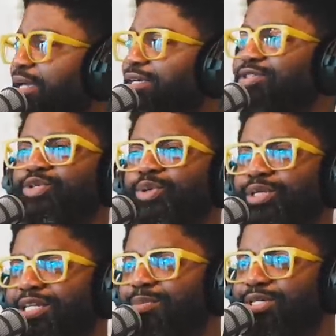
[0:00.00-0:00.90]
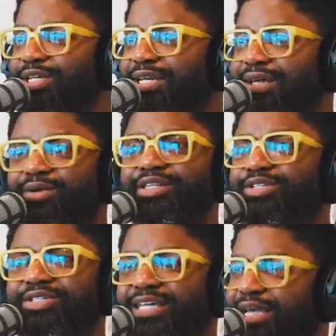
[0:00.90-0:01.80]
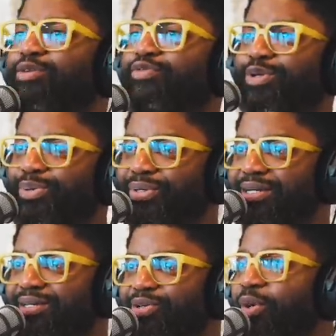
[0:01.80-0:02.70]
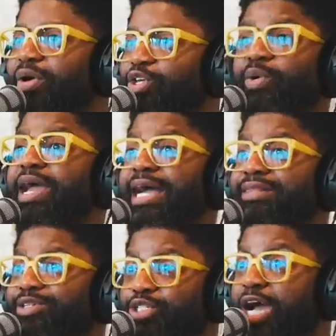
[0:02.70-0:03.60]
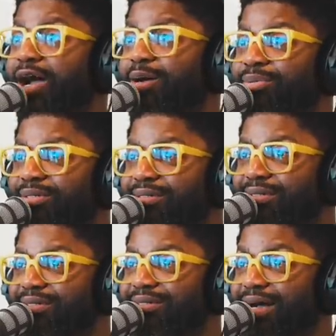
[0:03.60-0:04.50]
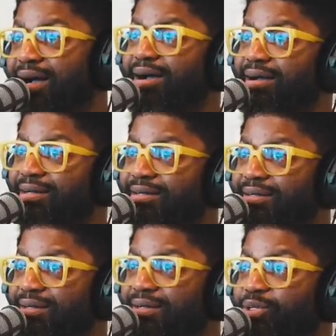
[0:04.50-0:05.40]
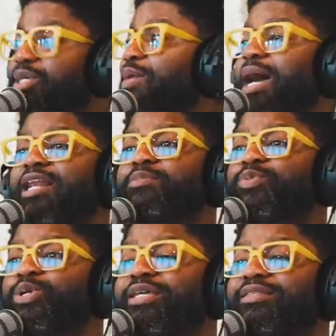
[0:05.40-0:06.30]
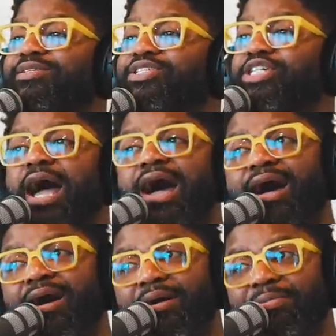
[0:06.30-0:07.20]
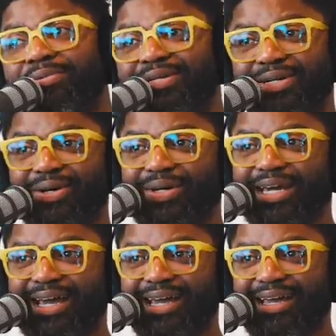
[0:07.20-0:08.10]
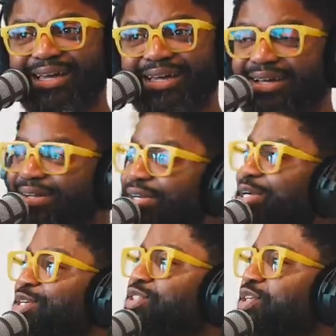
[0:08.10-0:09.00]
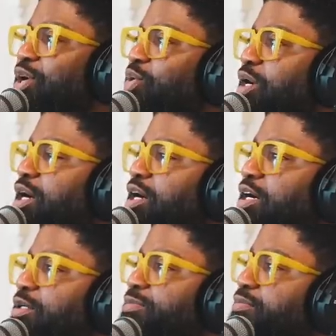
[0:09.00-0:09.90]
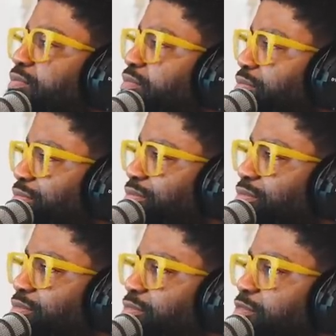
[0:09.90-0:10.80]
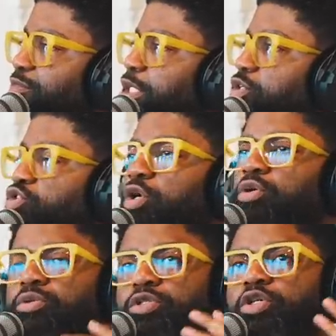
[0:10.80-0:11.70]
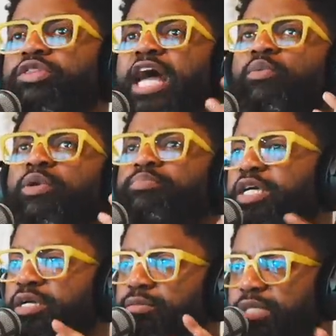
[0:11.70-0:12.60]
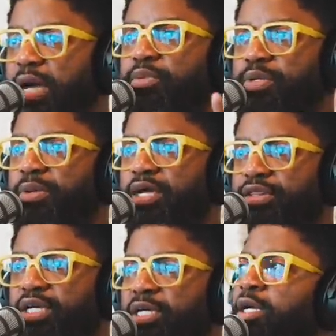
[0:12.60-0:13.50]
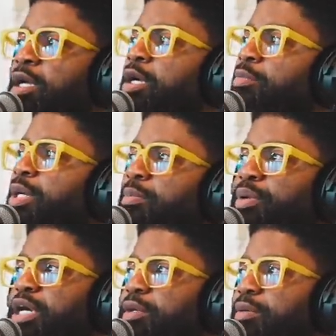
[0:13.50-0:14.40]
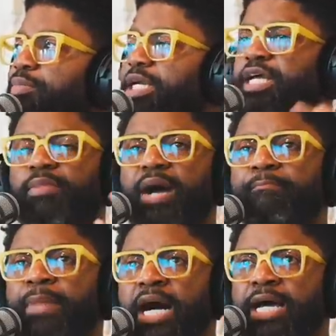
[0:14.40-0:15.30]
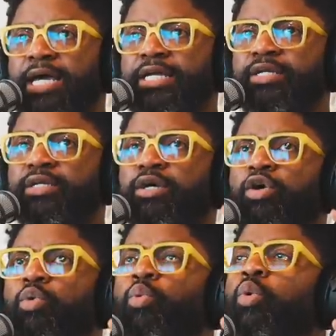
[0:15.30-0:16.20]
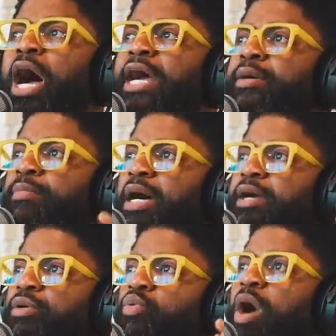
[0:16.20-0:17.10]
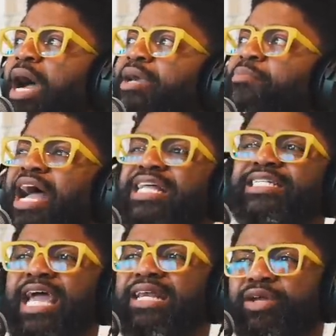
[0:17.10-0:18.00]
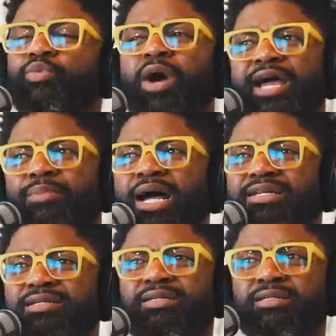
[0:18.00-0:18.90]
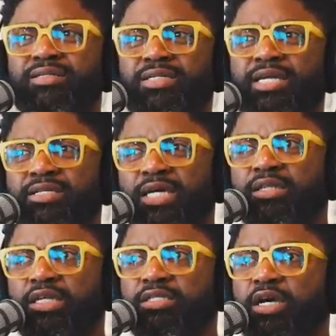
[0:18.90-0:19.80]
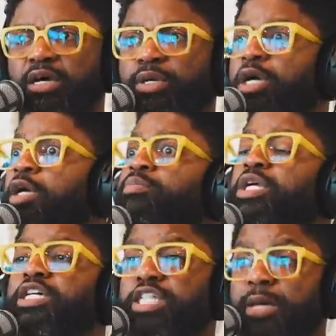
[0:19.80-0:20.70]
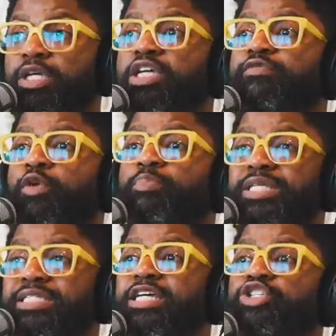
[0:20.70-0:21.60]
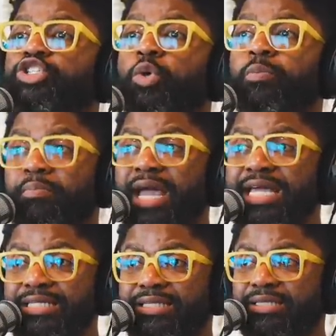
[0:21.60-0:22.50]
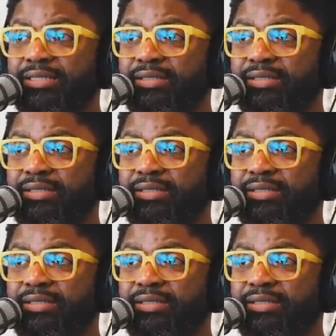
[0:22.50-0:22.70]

kissing you on the lips in an in this is an interview. You don't you ain't got the job. Huh? You get my lips when you get this job. Okay. So um so so that would be that would be my thing. But but but in my mind, why am I why am I dating? Why am I setting these up? Because I'm looking for potential mates.